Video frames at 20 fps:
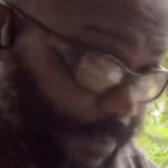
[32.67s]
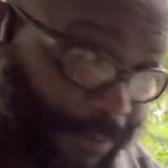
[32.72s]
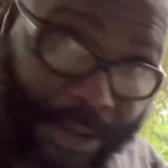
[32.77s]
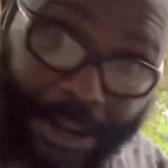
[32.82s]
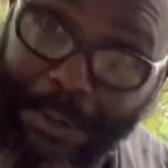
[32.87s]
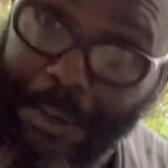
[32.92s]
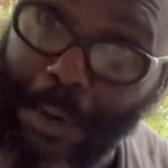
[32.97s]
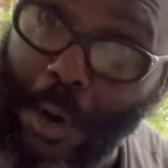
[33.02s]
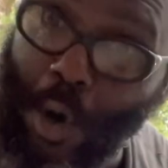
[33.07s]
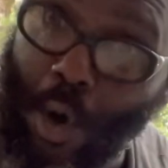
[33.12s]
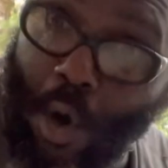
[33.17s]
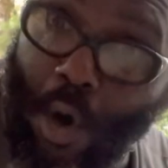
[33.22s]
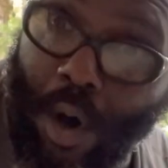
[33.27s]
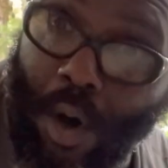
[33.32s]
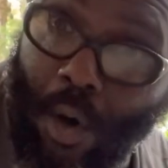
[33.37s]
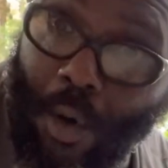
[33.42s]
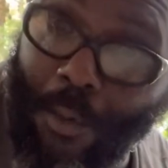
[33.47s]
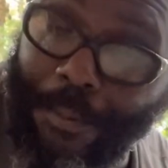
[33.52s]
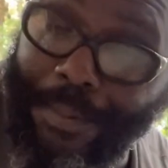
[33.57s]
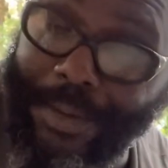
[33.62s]
been
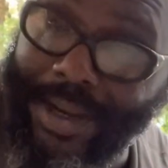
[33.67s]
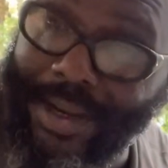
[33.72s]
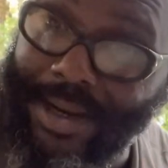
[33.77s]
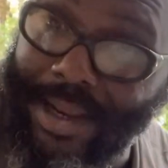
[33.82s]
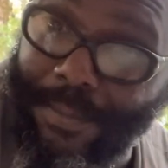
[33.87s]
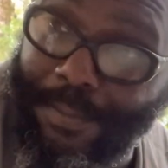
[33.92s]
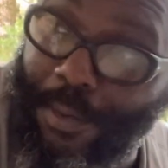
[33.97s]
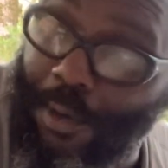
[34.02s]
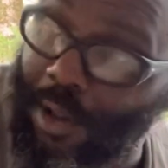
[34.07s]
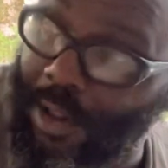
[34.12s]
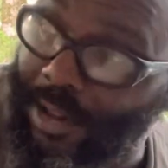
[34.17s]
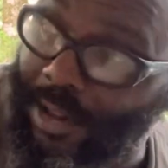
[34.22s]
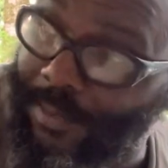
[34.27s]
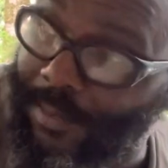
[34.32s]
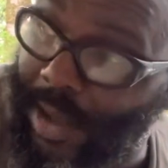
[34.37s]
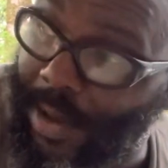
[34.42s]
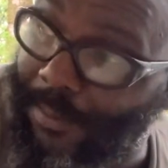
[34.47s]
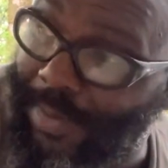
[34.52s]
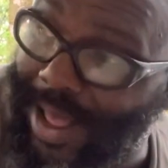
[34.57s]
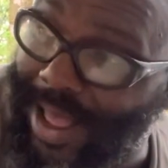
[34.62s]
opening up all of
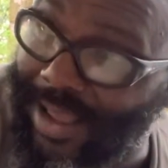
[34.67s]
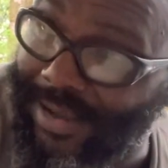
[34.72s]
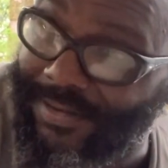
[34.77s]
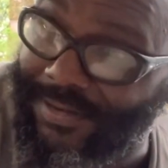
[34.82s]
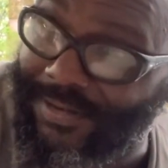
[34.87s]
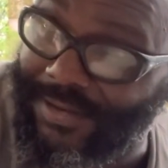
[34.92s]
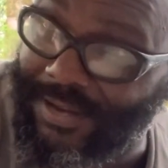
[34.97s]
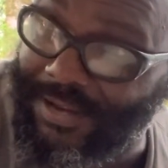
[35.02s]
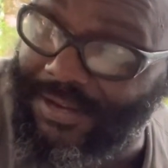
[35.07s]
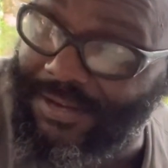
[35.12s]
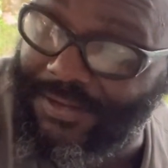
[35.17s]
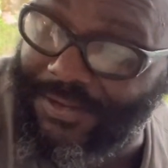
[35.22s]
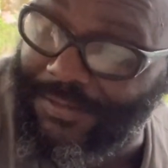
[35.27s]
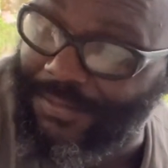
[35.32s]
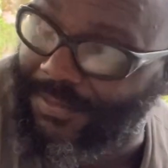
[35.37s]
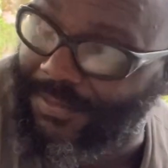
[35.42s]
my boxes of